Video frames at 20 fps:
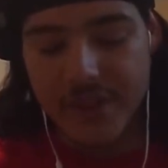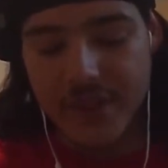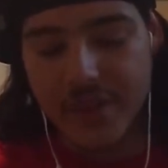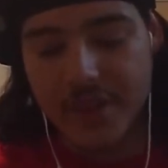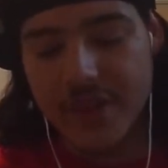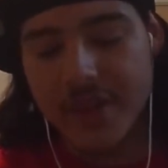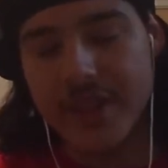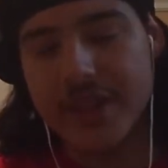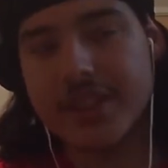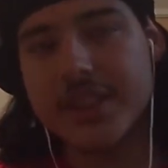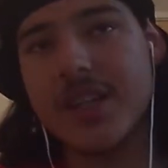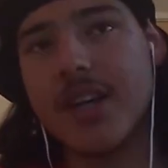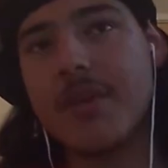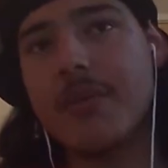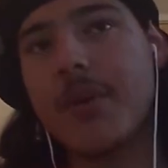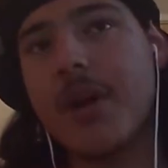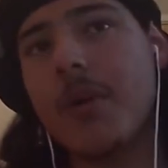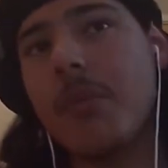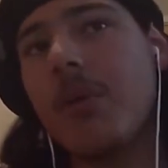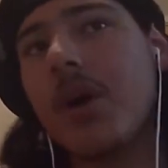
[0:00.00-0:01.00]
And
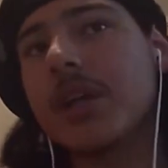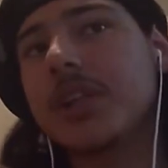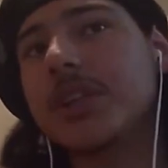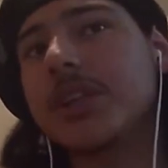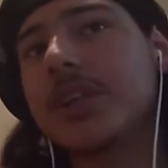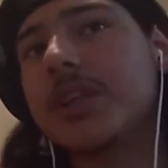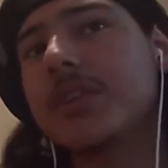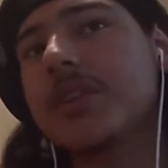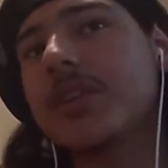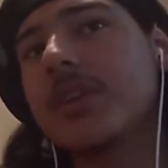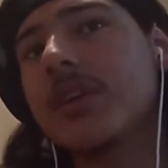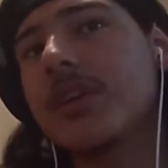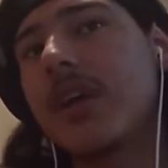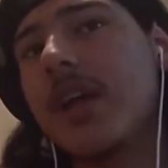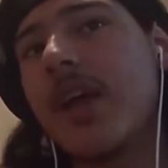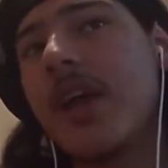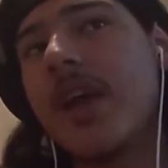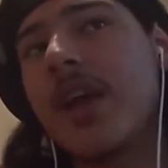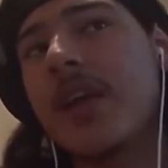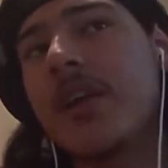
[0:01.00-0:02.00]
I watched it
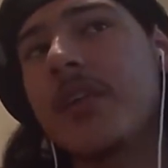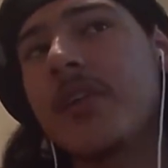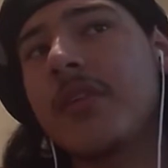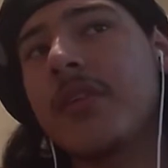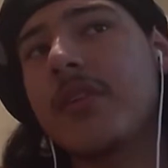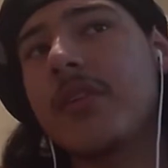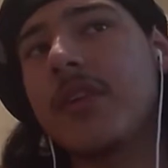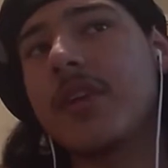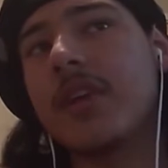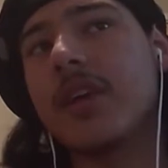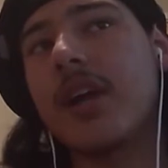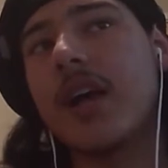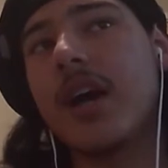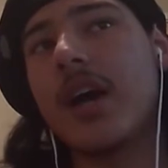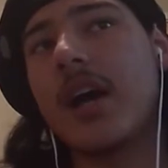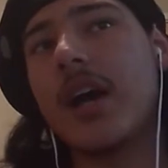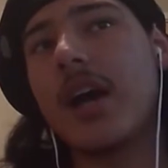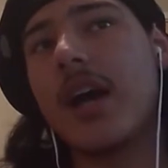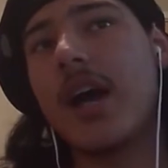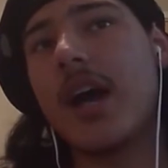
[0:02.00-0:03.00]
and
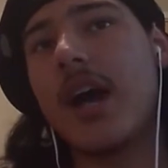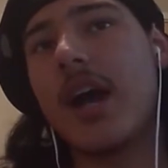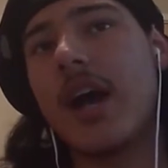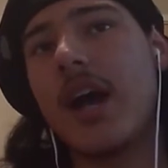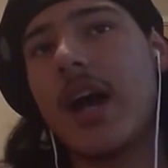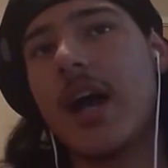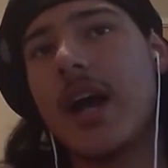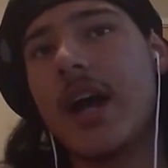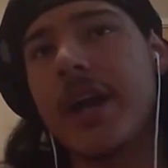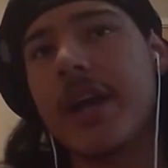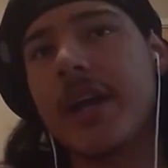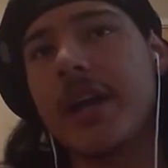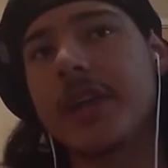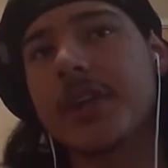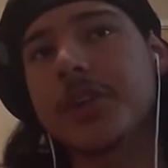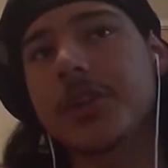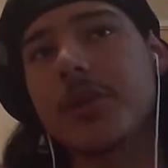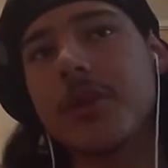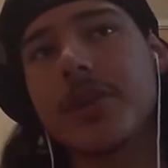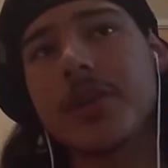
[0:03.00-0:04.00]
I
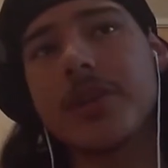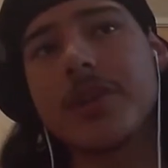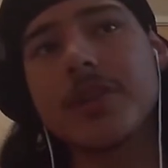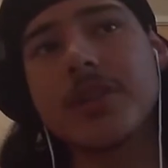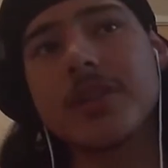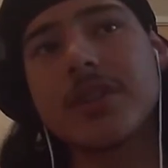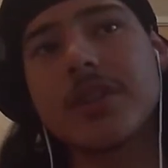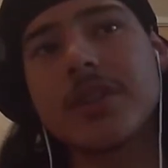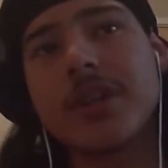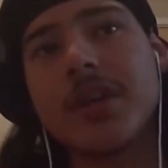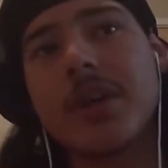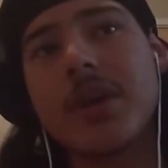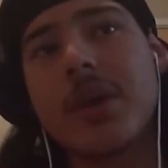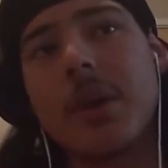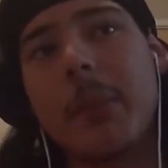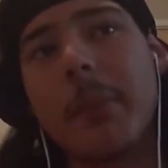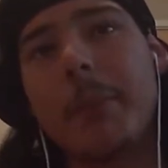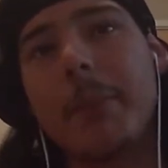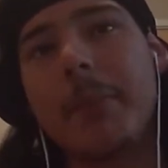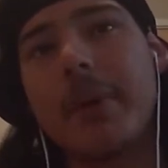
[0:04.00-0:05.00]
enjoyed it,
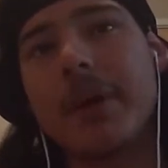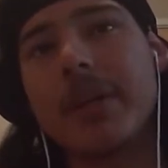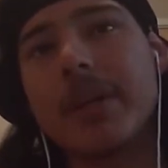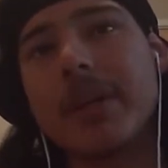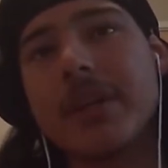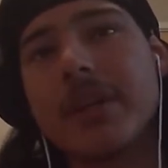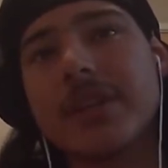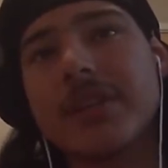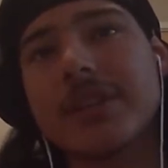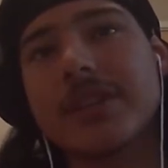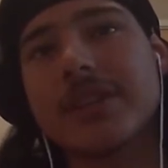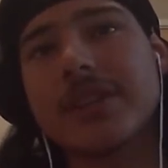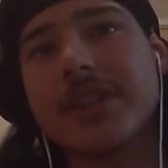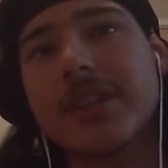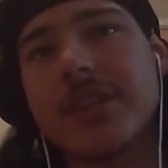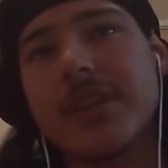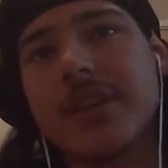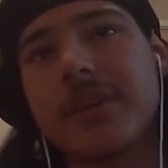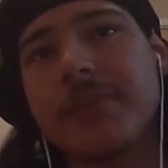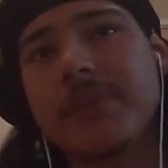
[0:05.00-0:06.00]
but it's
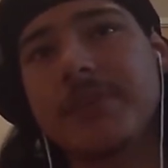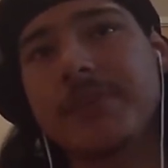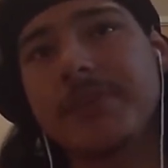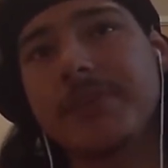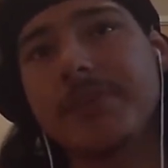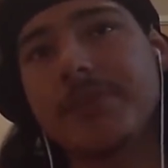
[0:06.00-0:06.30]
I